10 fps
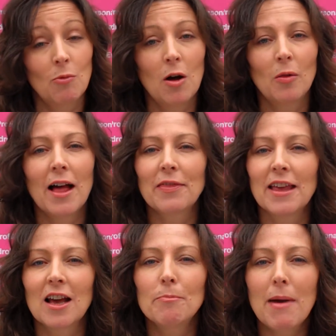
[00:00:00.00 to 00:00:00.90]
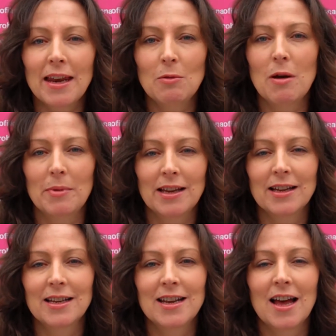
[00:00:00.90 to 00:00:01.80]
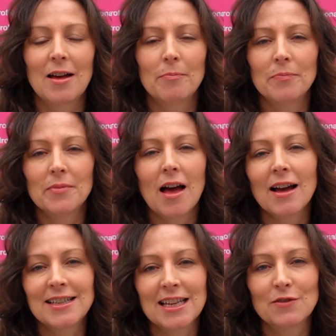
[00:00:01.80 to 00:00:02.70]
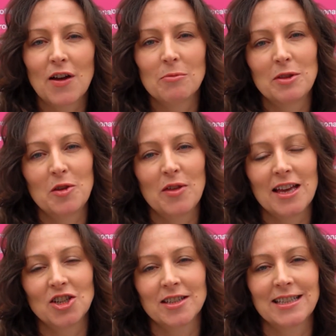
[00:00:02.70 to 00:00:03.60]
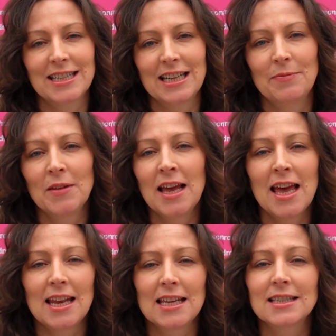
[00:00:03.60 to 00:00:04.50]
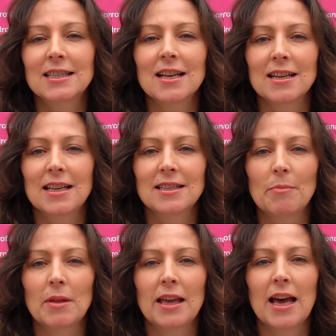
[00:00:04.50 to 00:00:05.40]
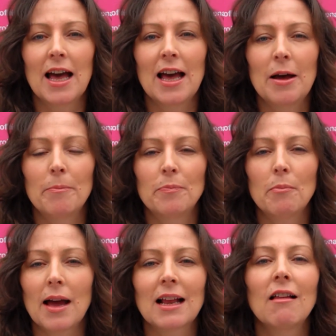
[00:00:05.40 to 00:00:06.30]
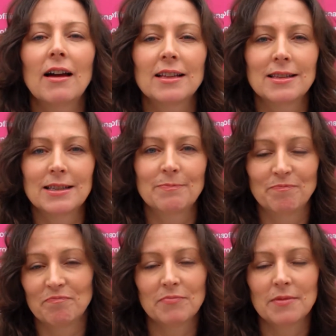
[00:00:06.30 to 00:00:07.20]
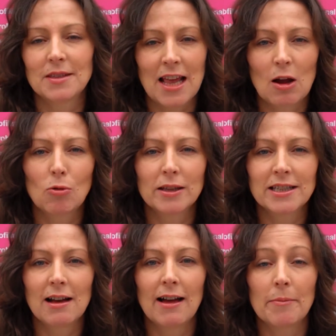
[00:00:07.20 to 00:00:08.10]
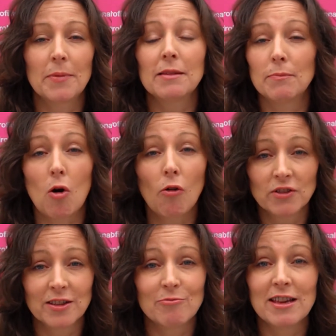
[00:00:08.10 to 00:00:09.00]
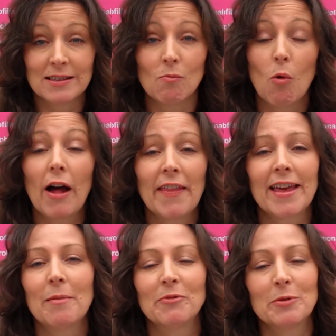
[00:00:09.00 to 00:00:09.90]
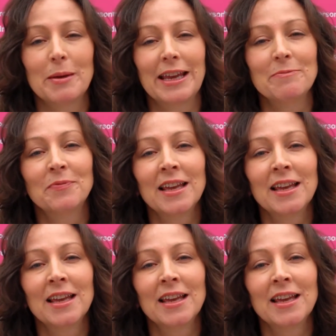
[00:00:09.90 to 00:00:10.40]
Well, I think many women can identify with you there, Justin, and it's certainly something my clients say all the time, and often the reason why they come to me.